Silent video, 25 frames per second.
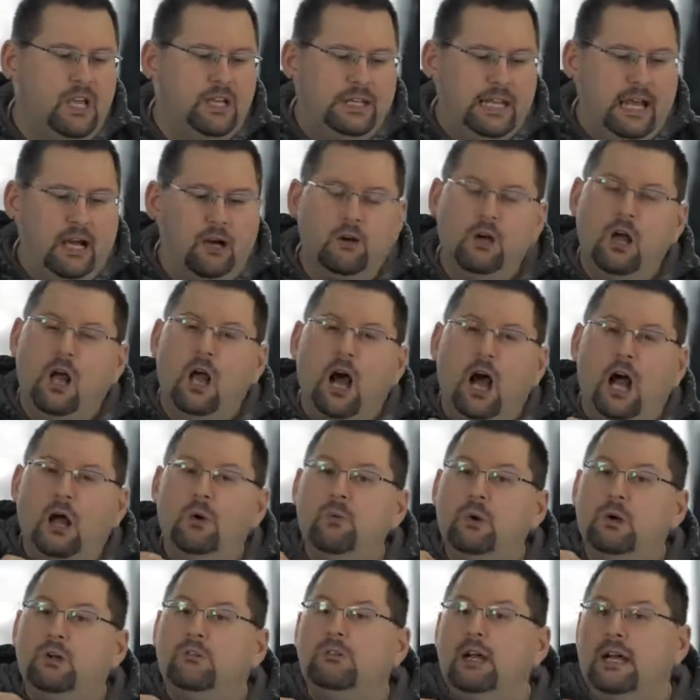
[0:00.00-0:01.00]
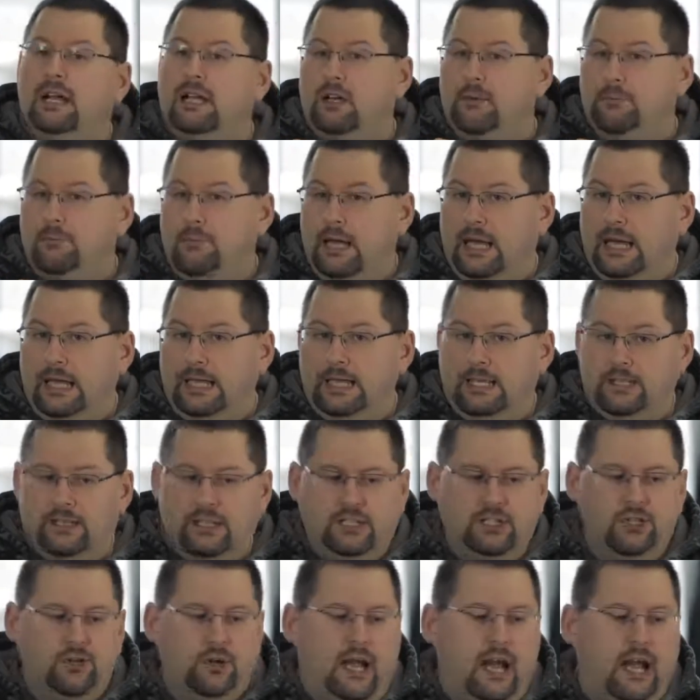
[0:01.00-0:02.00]
Now, I will recommend
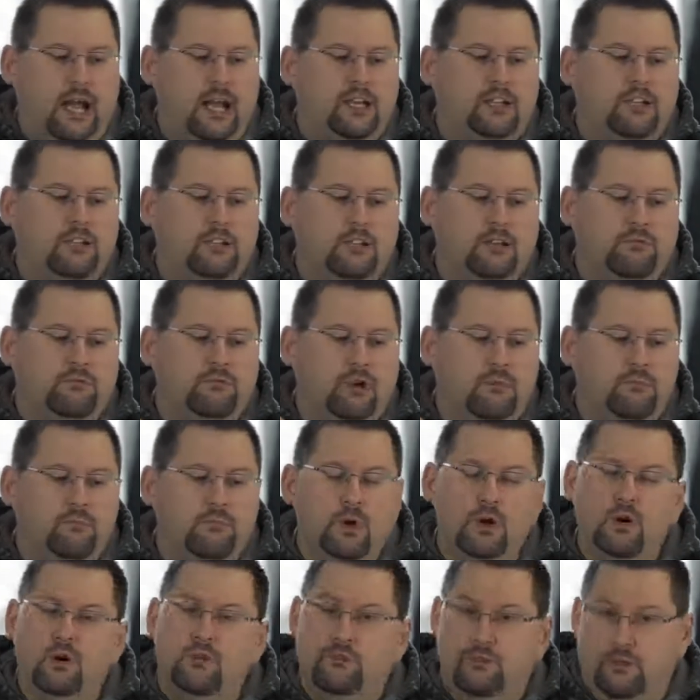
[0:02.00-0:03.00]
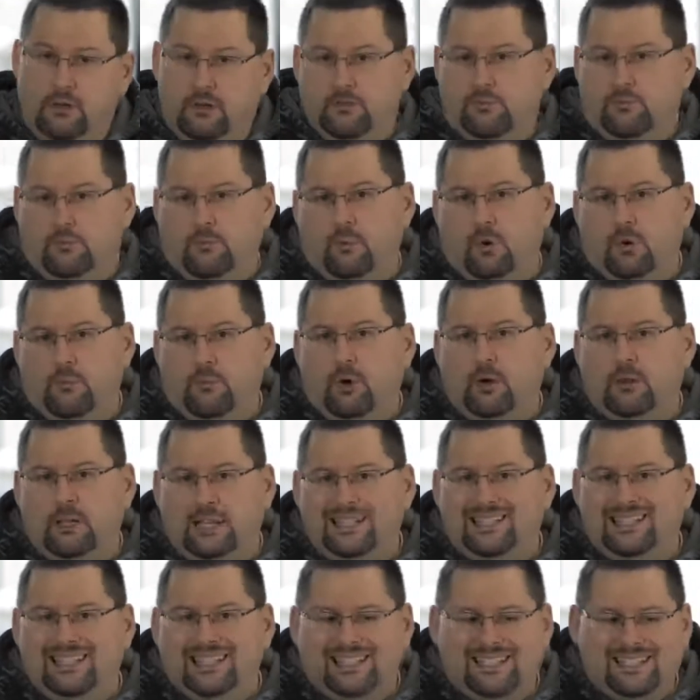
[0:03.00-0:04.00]
that you actually remove, or more
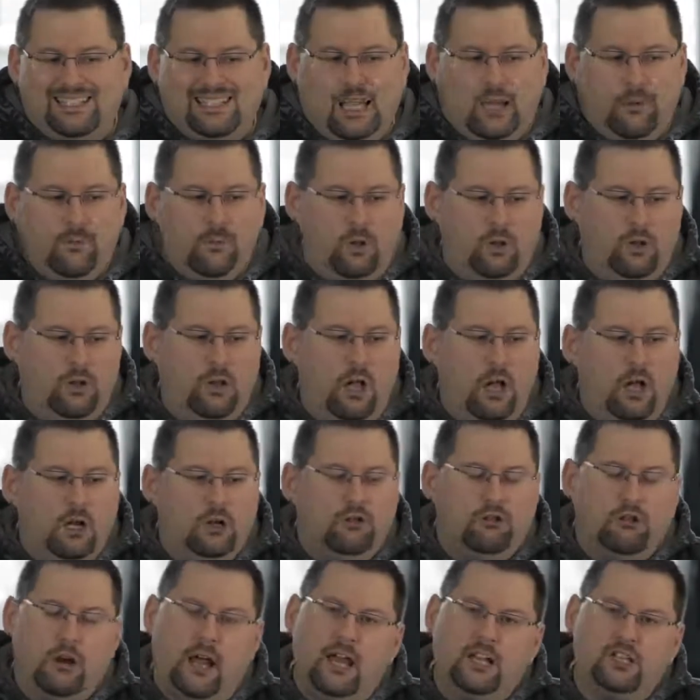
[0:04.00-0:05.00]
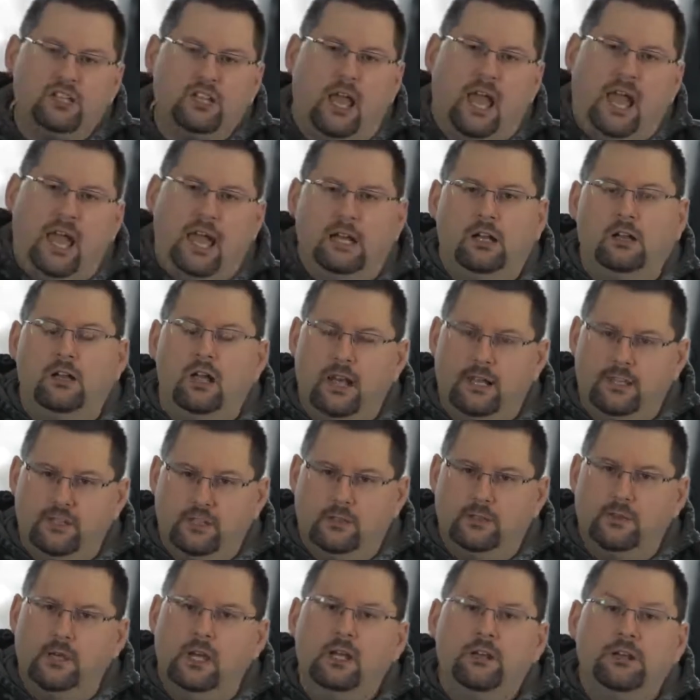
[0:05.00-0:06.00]
importantly, disable Crash
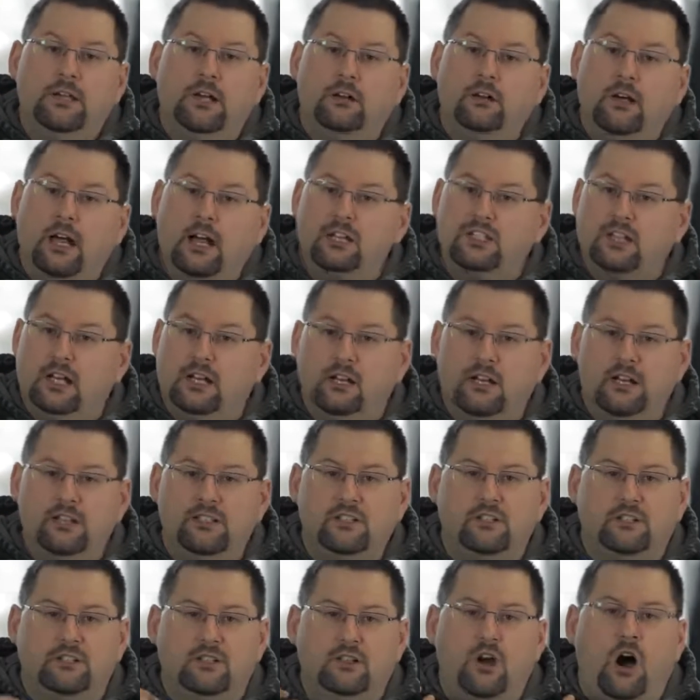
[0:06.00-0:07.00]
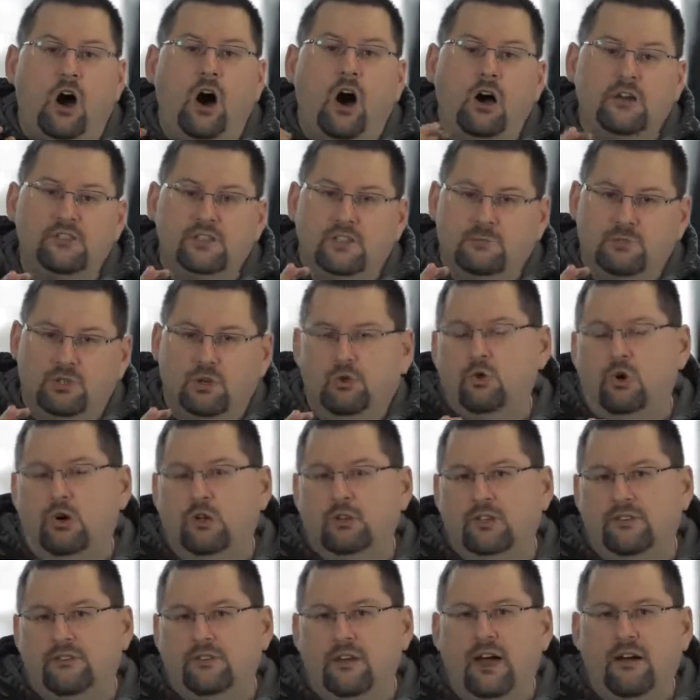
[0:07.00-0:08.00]
Analyzer. Now, Crash Analyzer is an awesome tool,
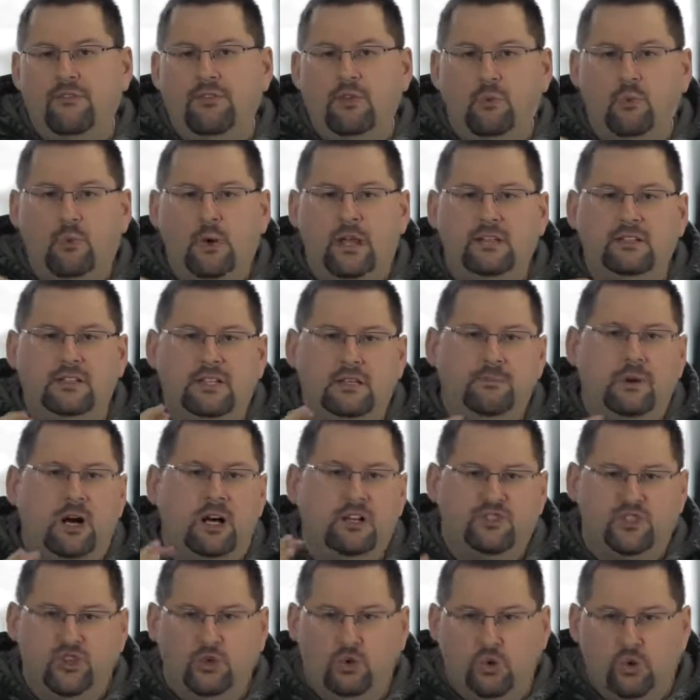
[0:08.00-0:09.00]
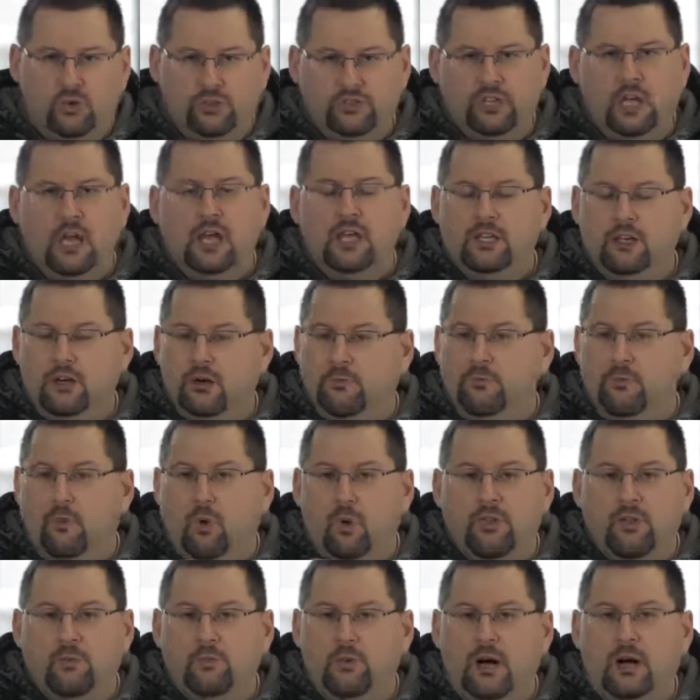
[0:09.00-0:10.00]
and if you have the Win debug tools, you're
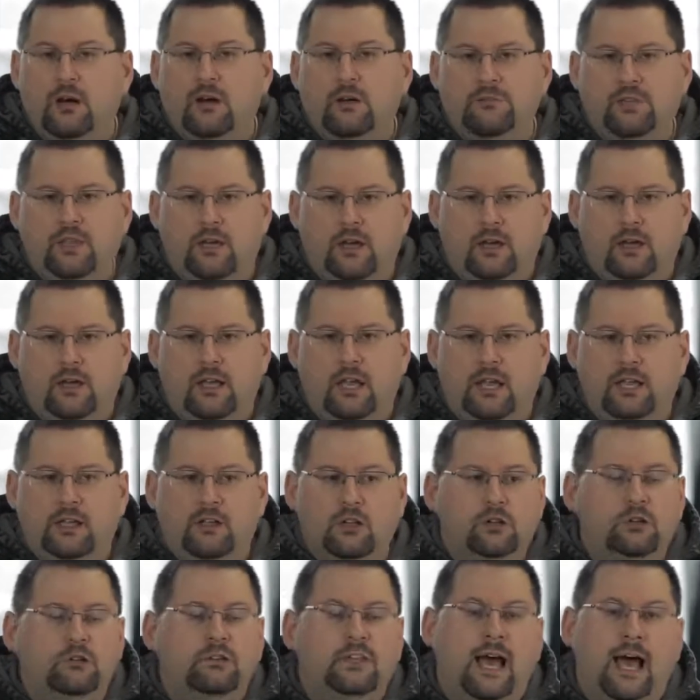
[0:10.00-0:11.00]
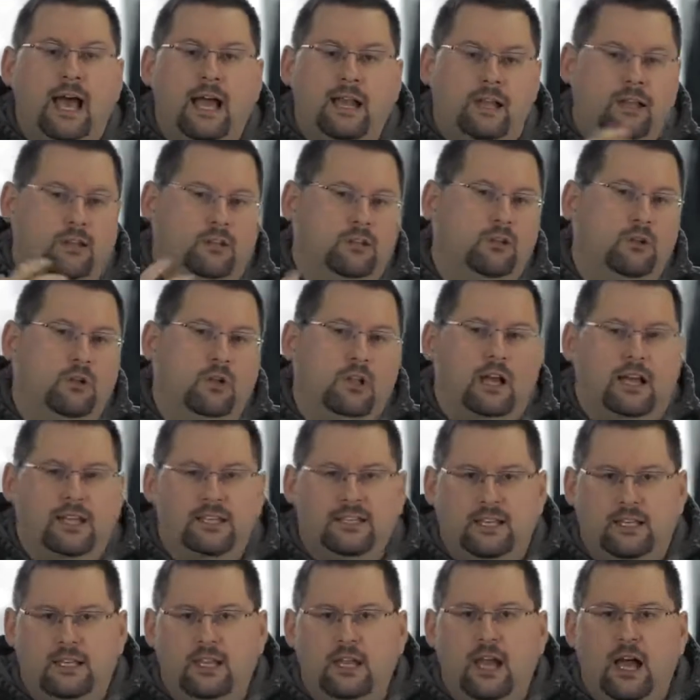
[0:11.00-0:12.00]
more than welcome to include that and
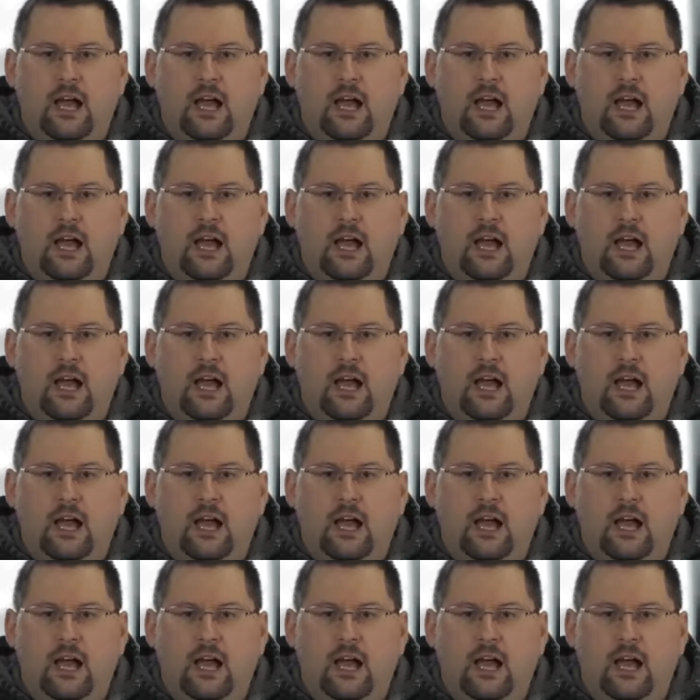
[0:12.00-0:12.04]
utilize it.